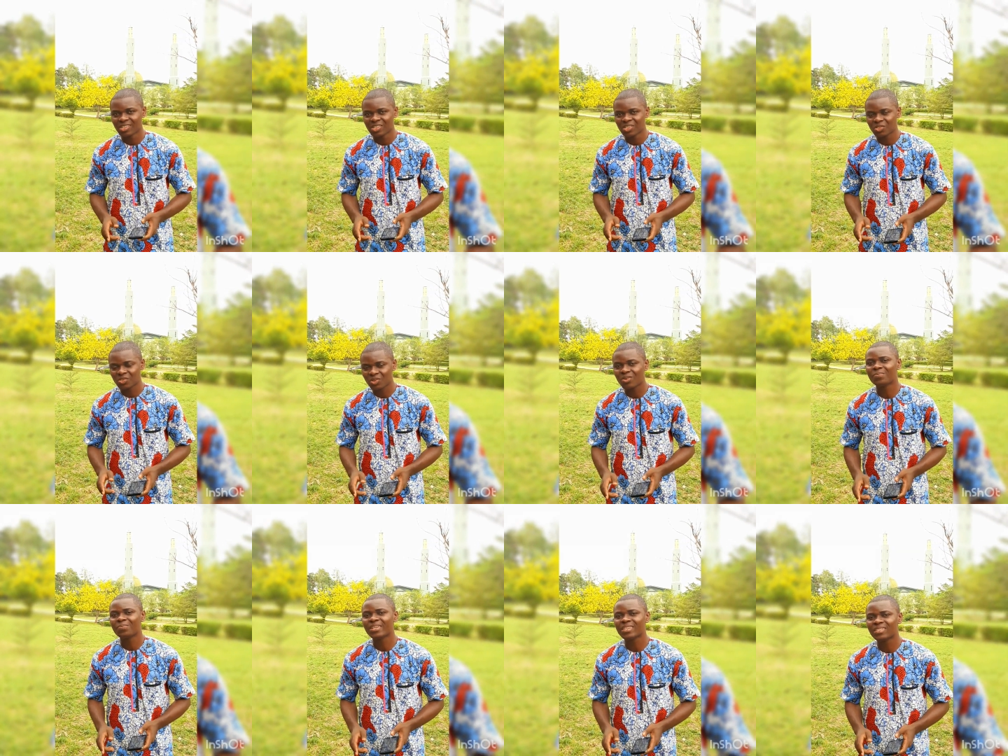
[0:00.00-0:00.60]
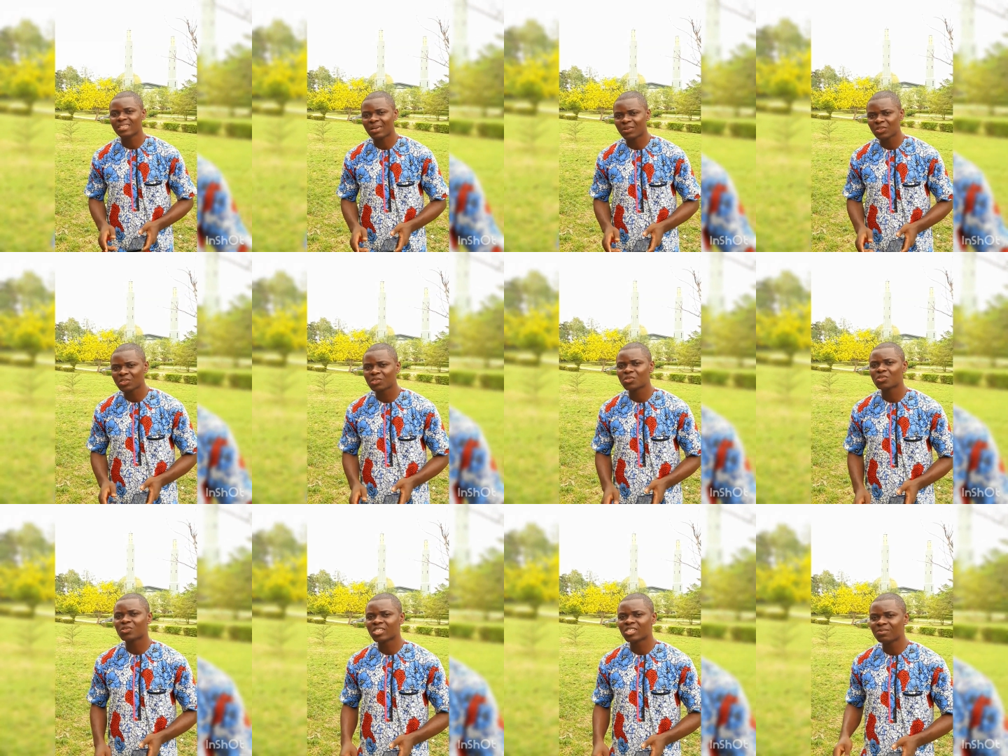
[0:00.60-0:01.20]
so please I want
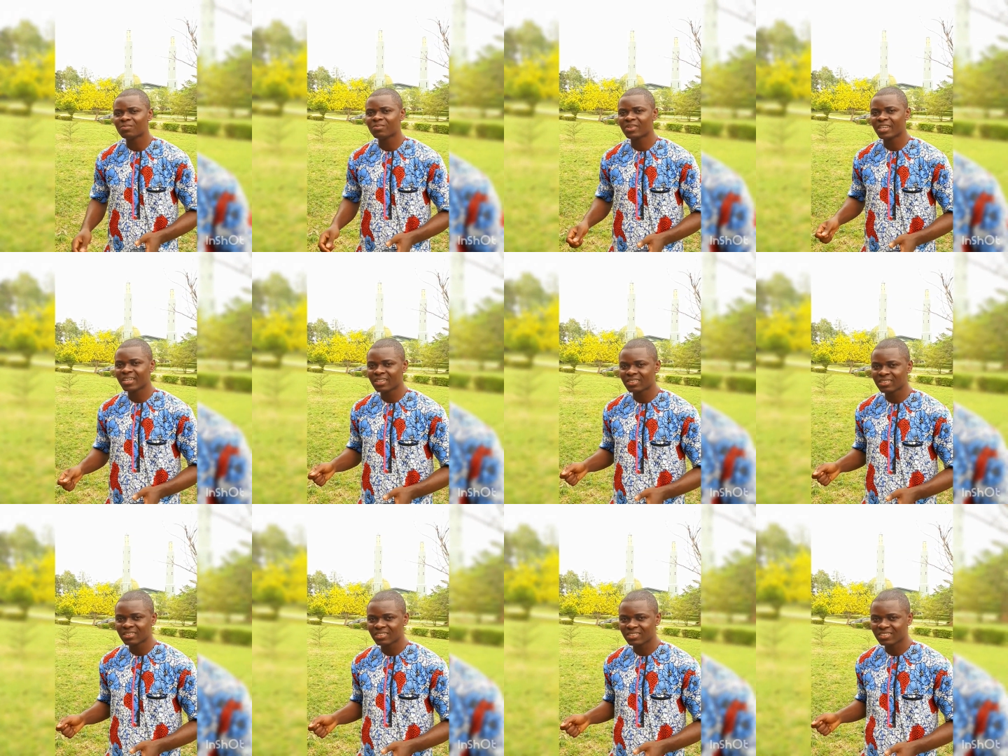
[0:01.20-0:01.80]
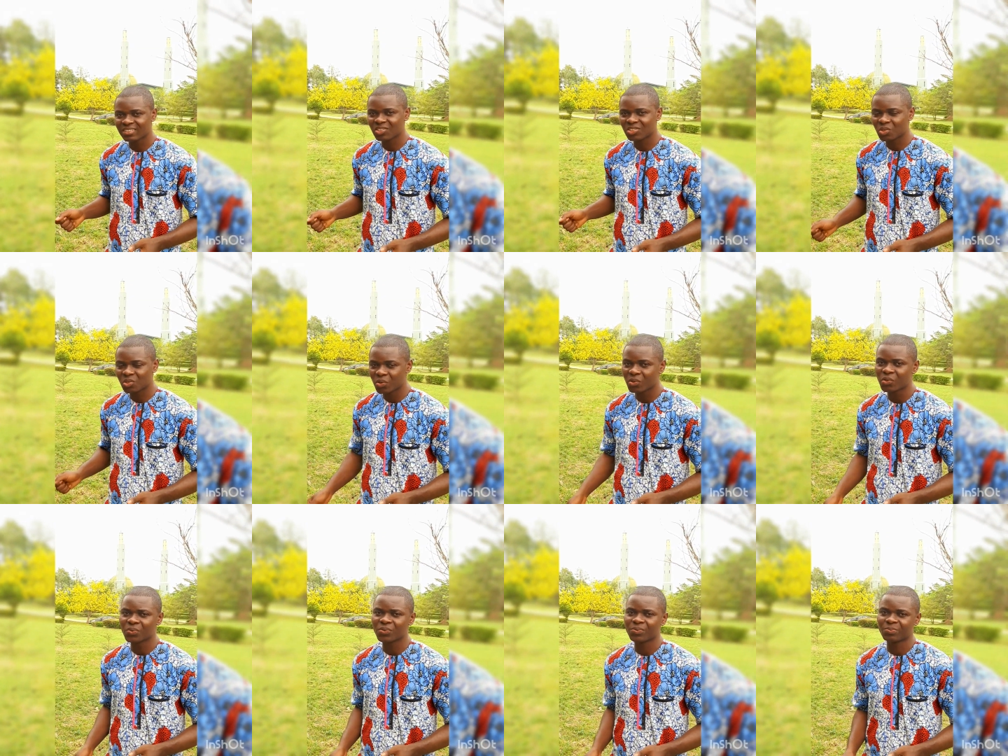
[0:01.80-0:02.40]
you to remain
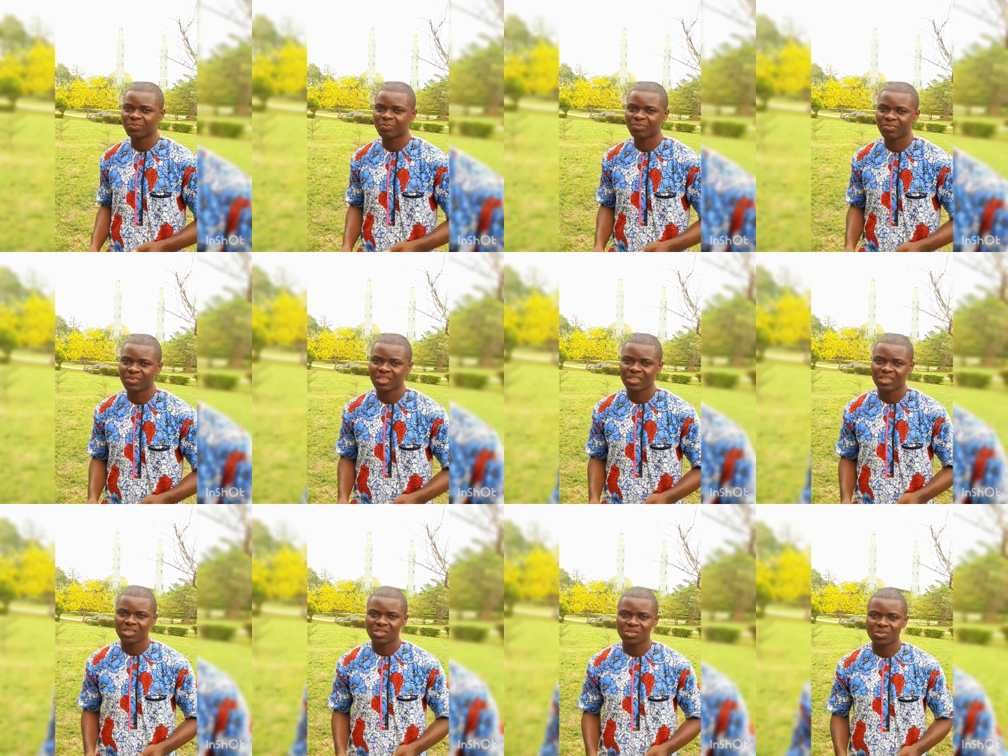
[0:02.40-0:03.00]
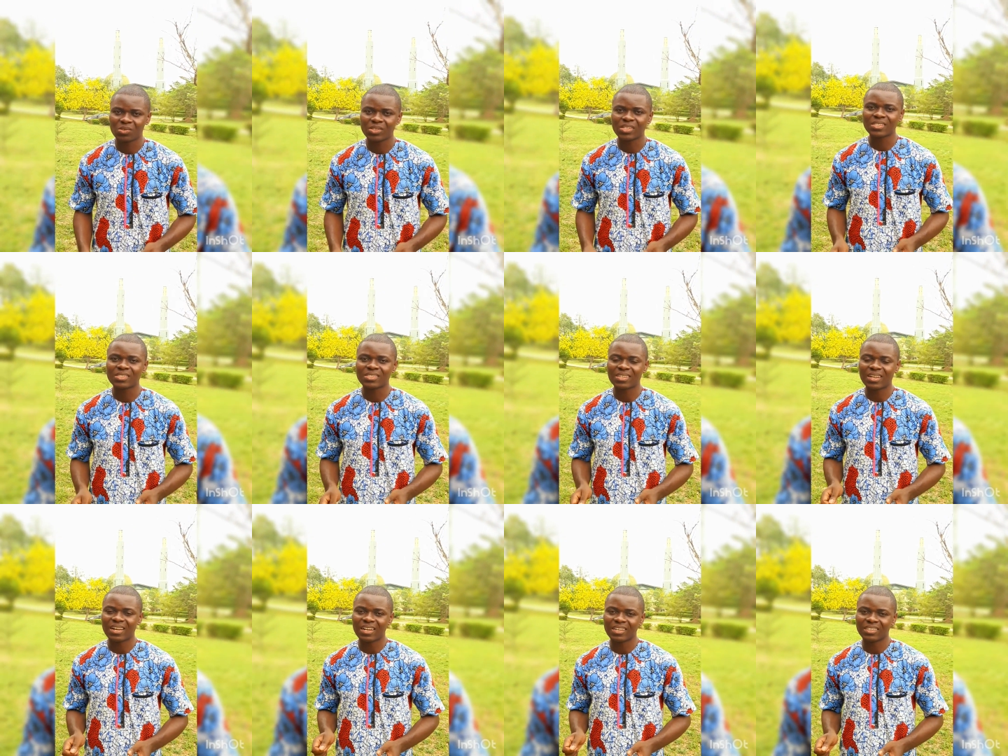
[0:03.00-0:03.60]
tuned to
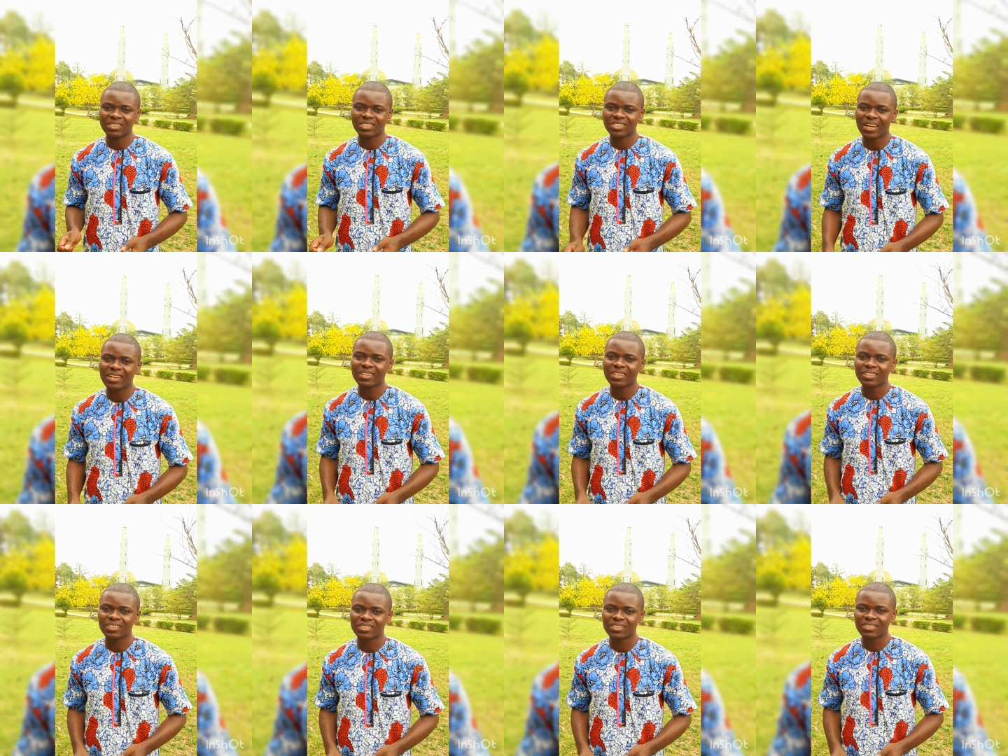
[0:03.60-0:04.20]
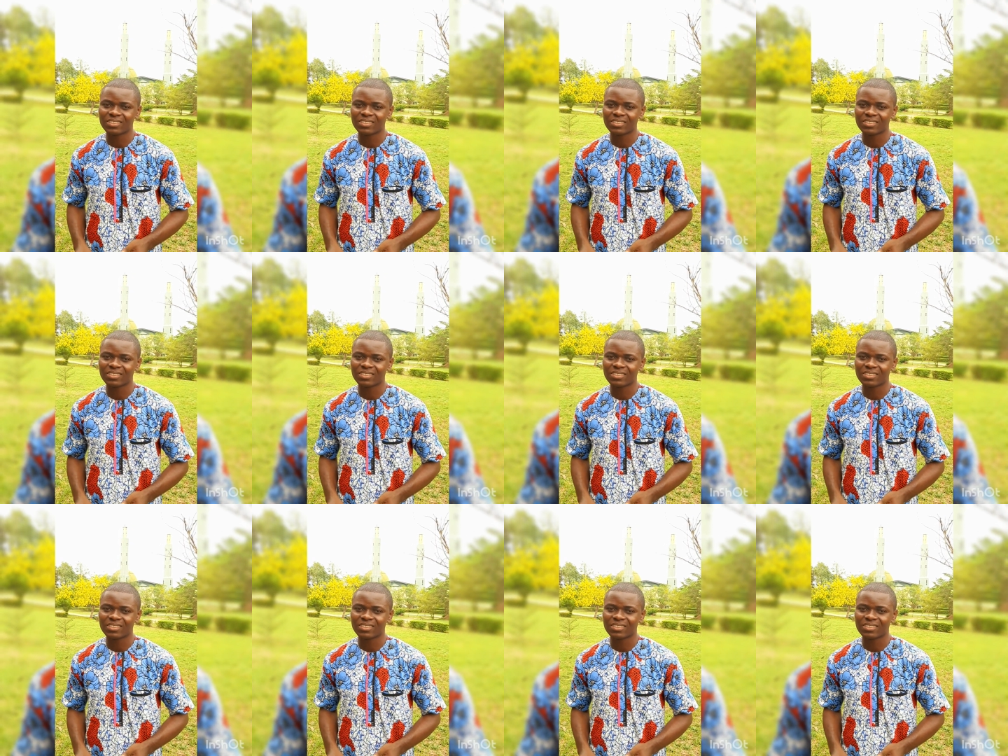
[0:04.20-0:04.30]
this uh, channel